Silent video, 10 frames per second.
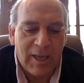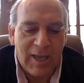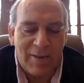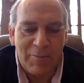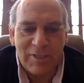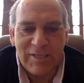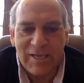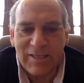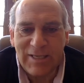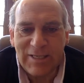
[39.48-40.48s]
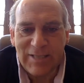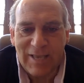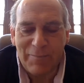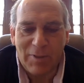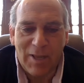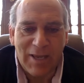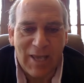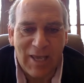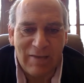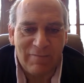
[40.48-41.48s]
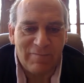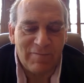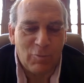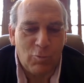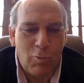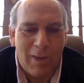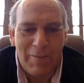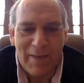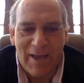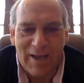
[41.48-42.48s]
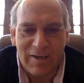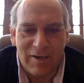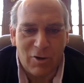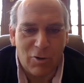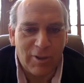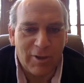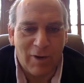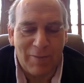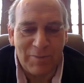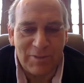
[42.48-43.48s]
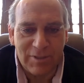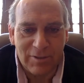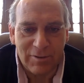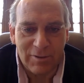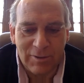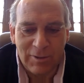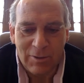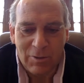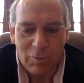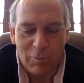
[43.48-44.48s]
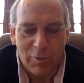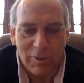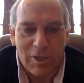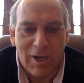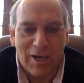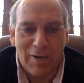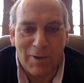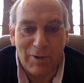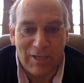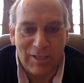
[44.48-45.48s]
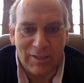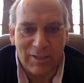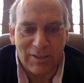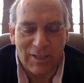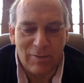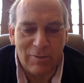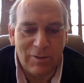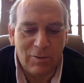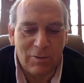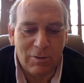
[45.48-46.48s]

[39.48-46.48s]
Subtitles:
And I'm going to take the example I gave way back in an earlier episode when we were talking about healing and